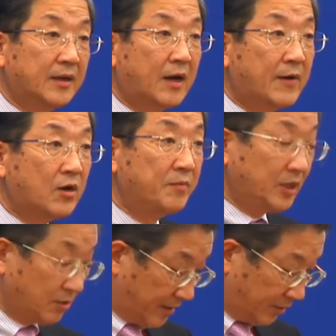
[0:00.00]
our
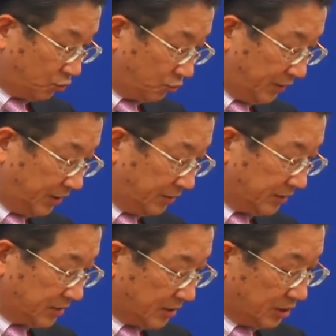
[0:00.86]
commitment to
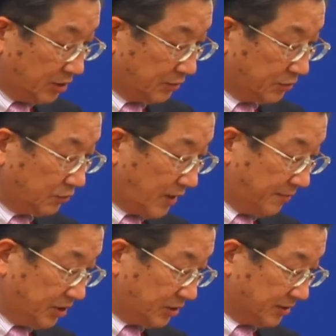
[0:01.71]
reduce CO2
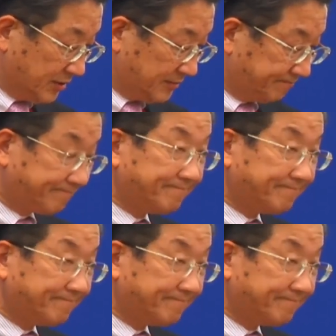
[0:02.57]
emissions.